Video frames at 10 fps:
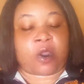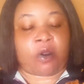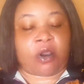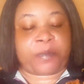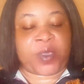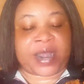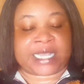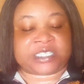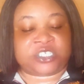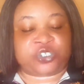
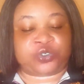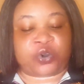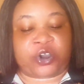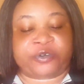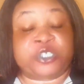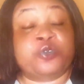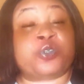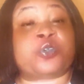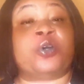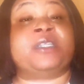Copyright issue or
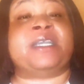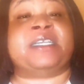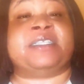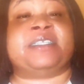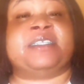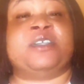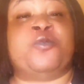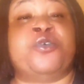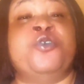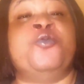reuse content.
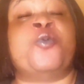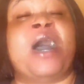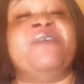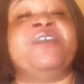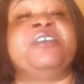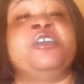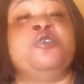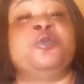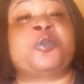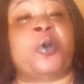When you have a
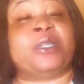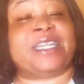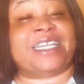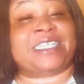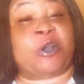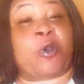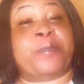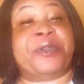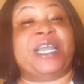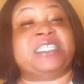reuse content, a
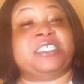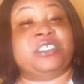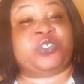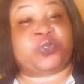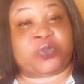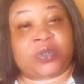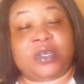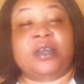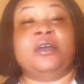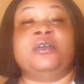copyright issue,
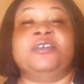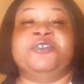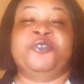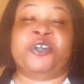you're